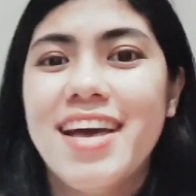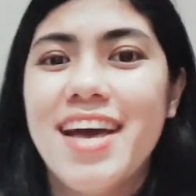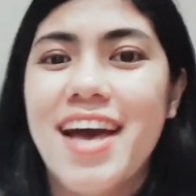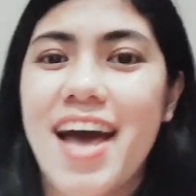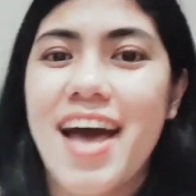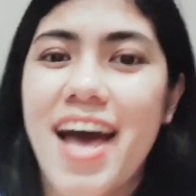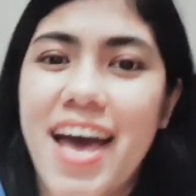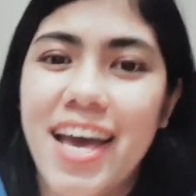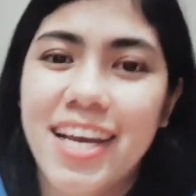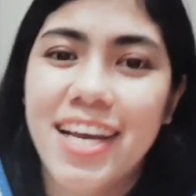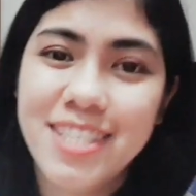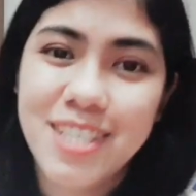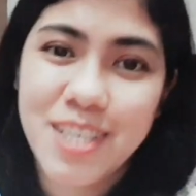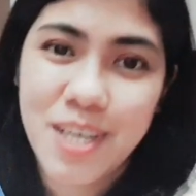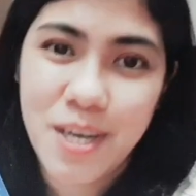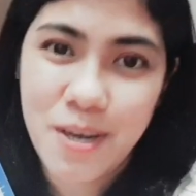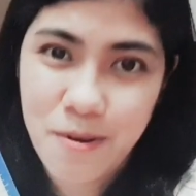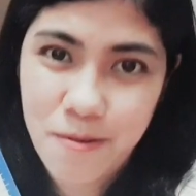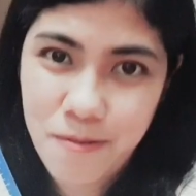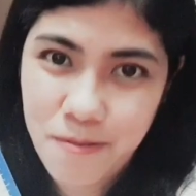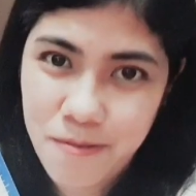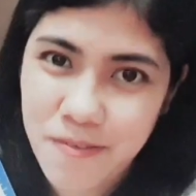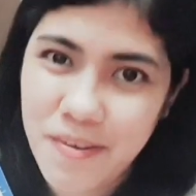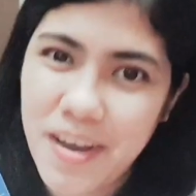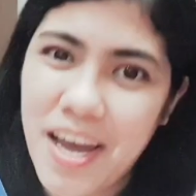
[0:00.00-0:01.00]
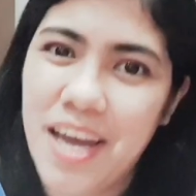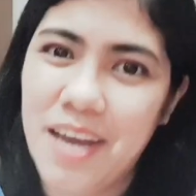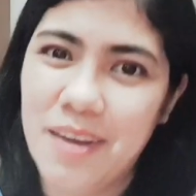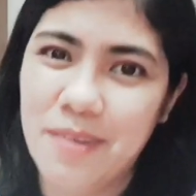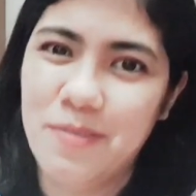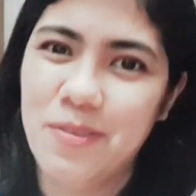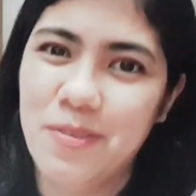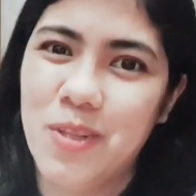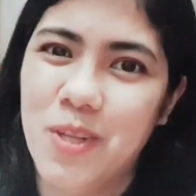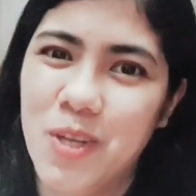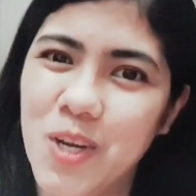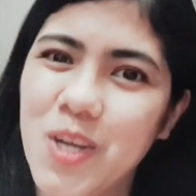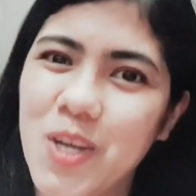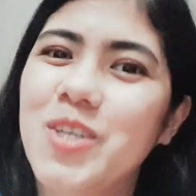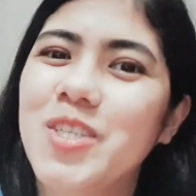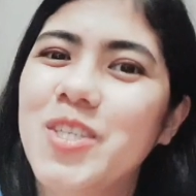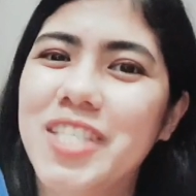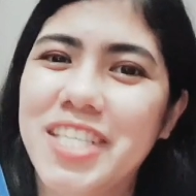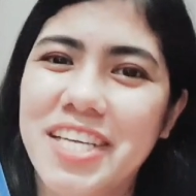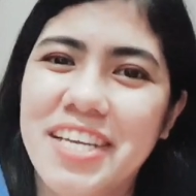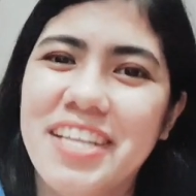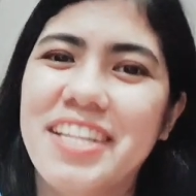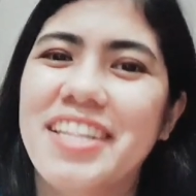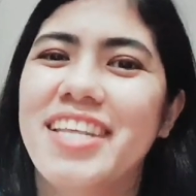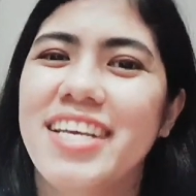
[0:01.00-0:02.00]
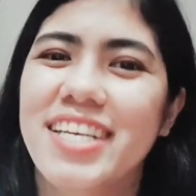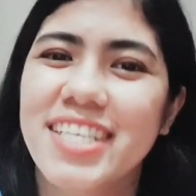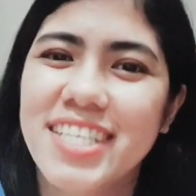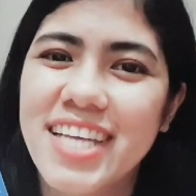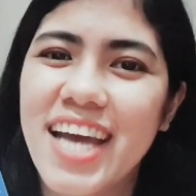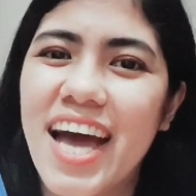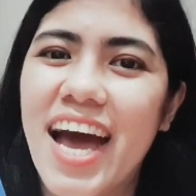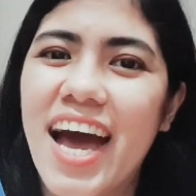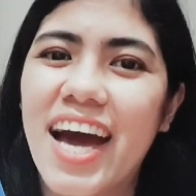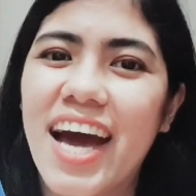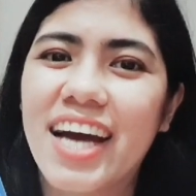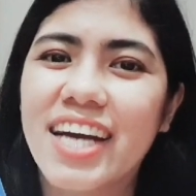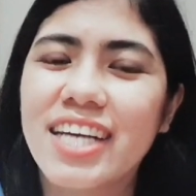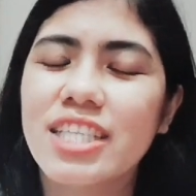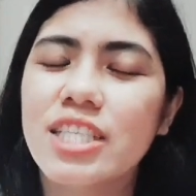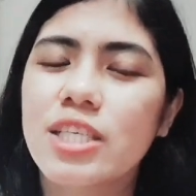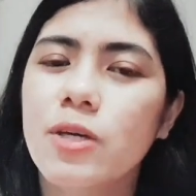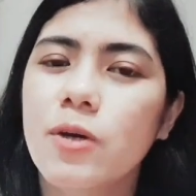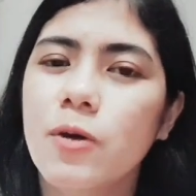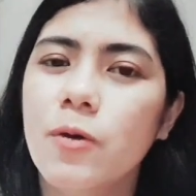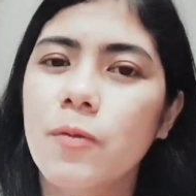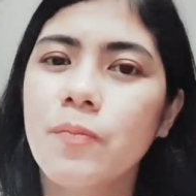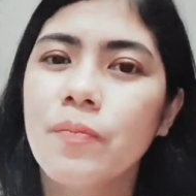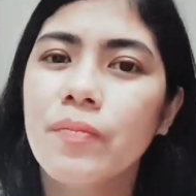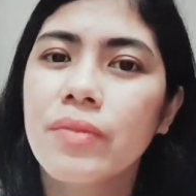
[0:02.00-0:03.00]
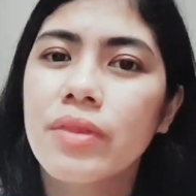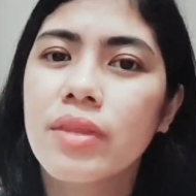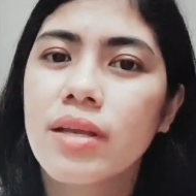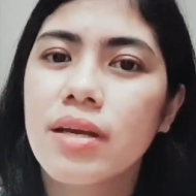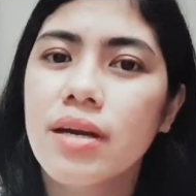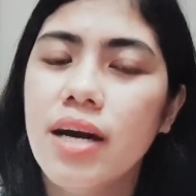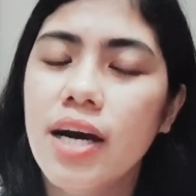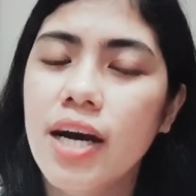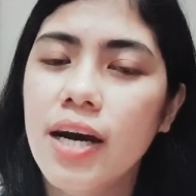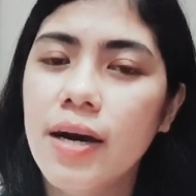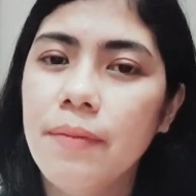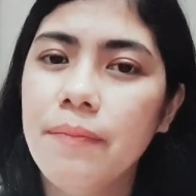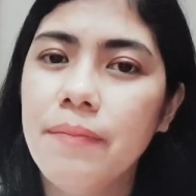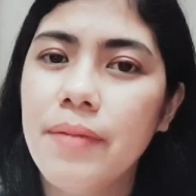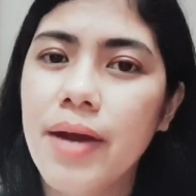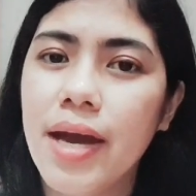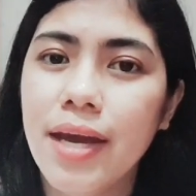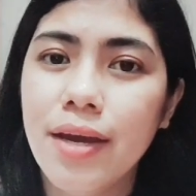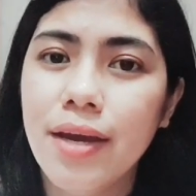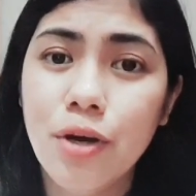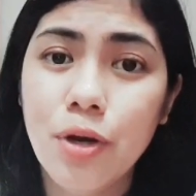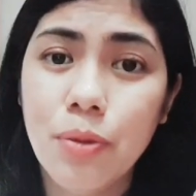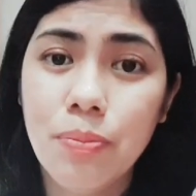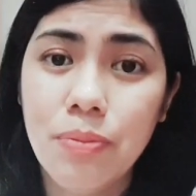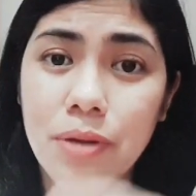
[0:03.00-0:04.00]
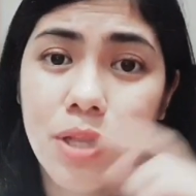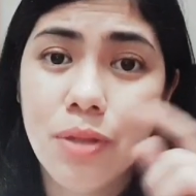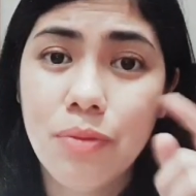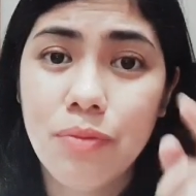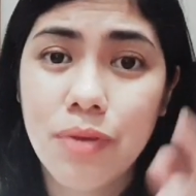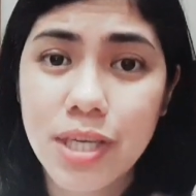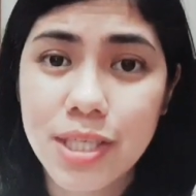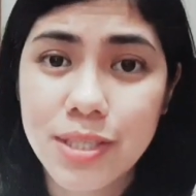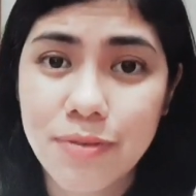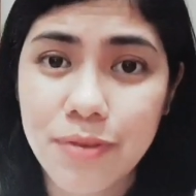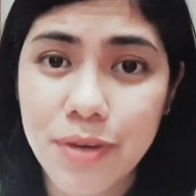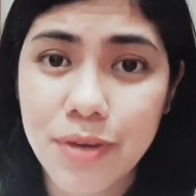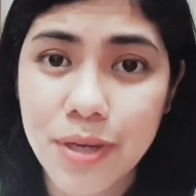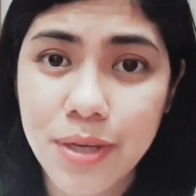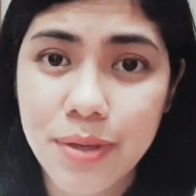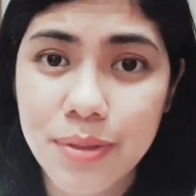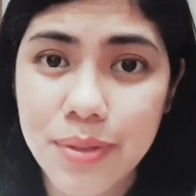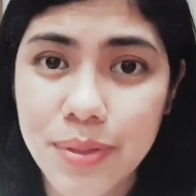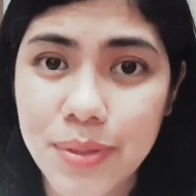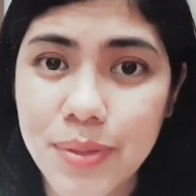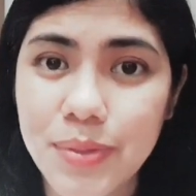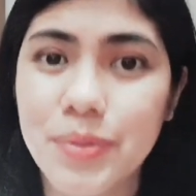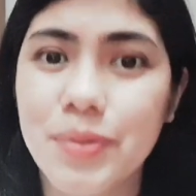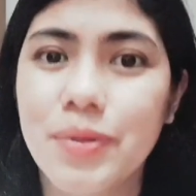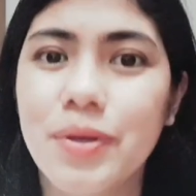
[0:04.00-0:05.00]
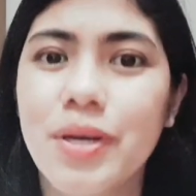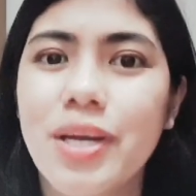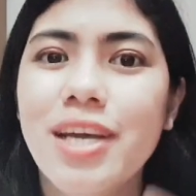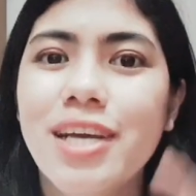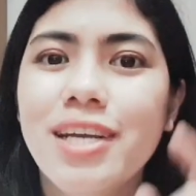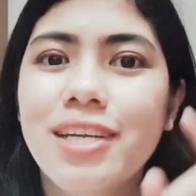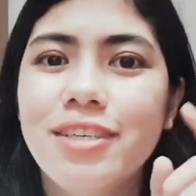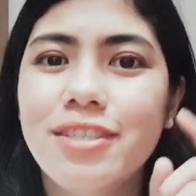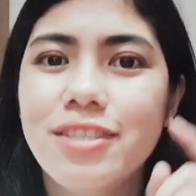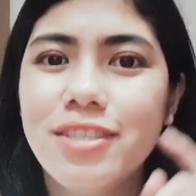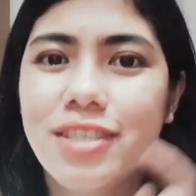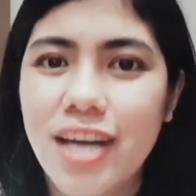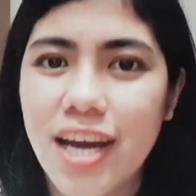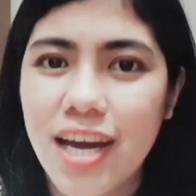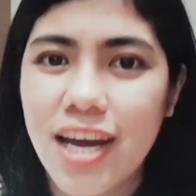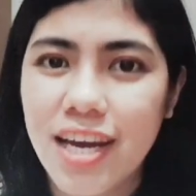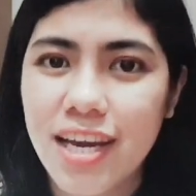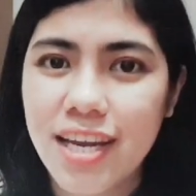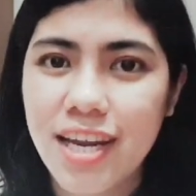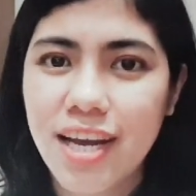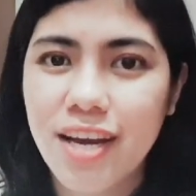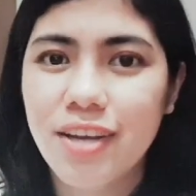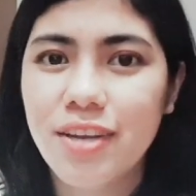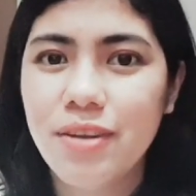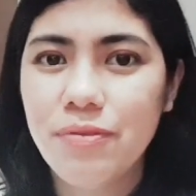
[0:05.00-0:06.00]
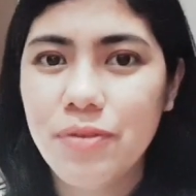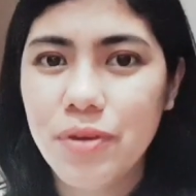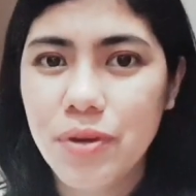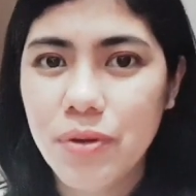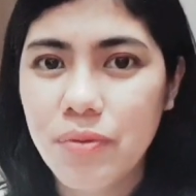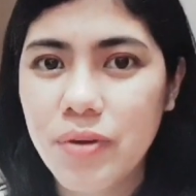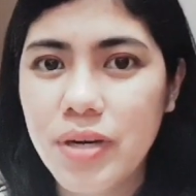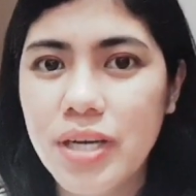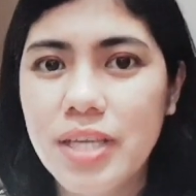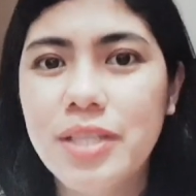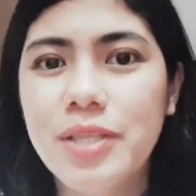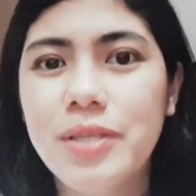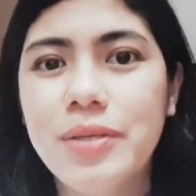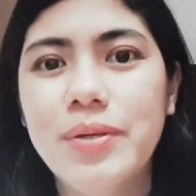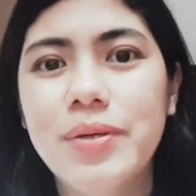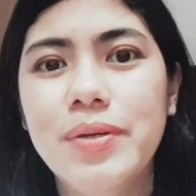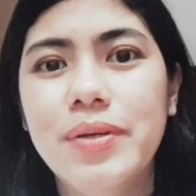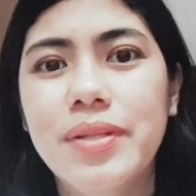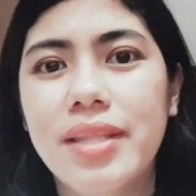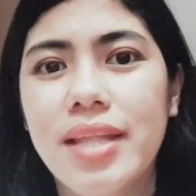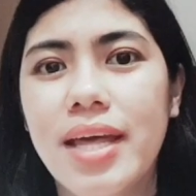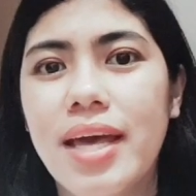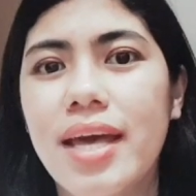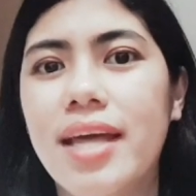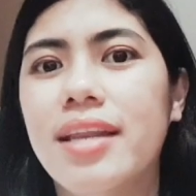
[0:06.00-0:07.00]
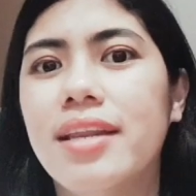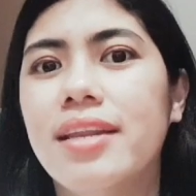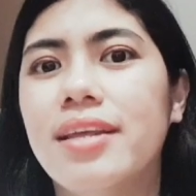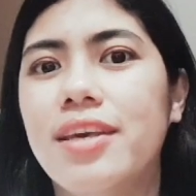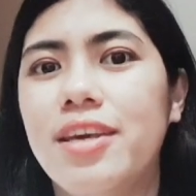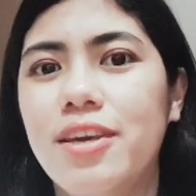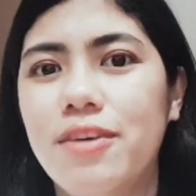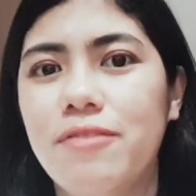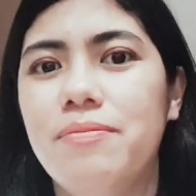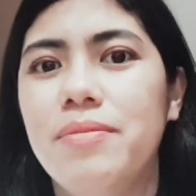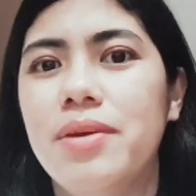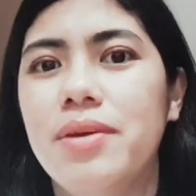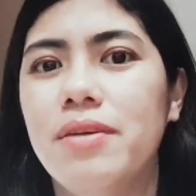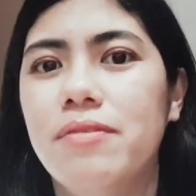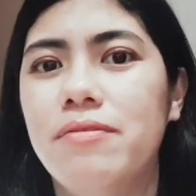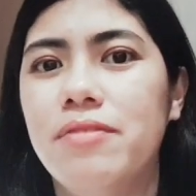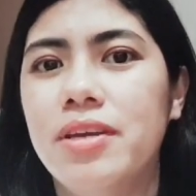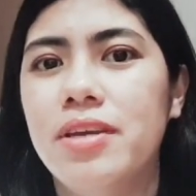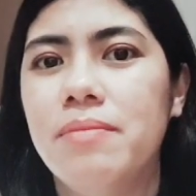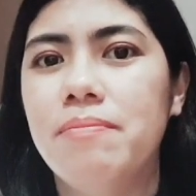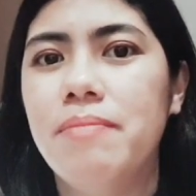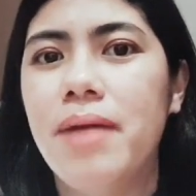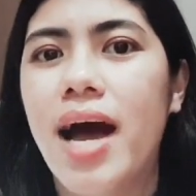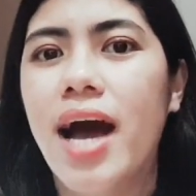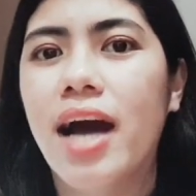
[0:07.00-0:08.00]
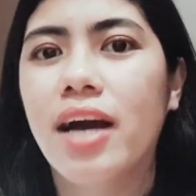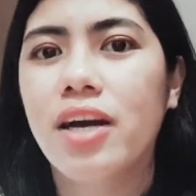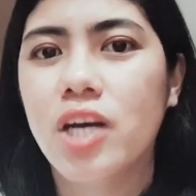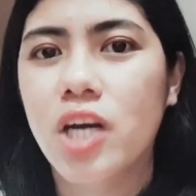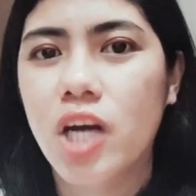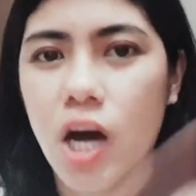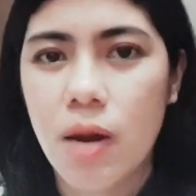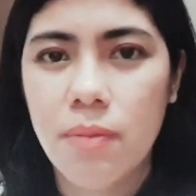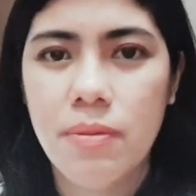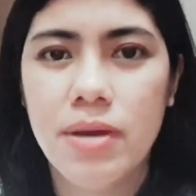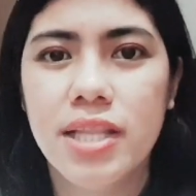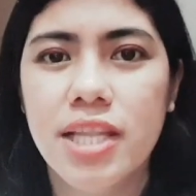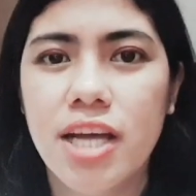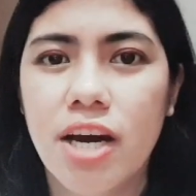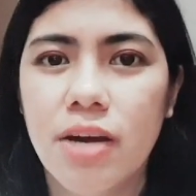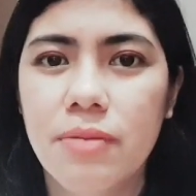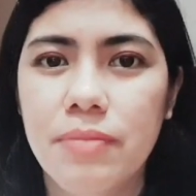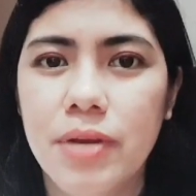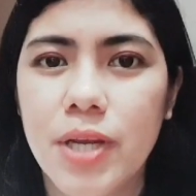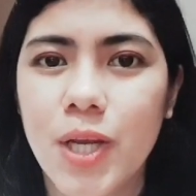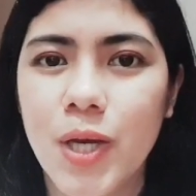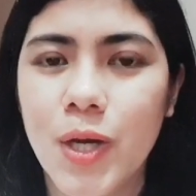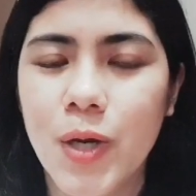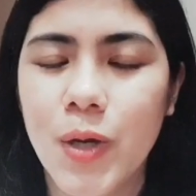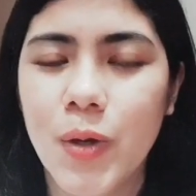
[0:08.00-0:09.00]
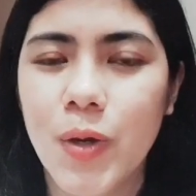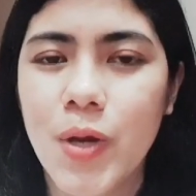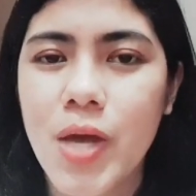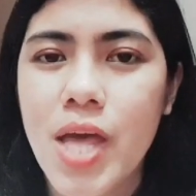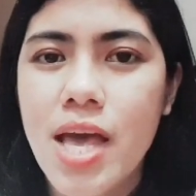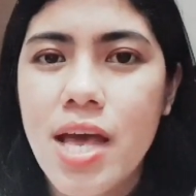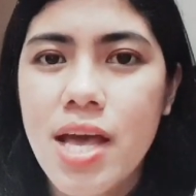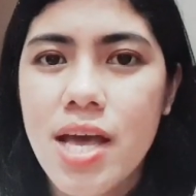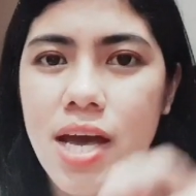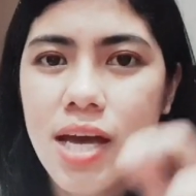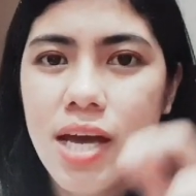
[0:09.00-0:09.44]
I survived using this hack. So I hope it works for you too. Try it out if you want to, then give me a feedback, comment down below.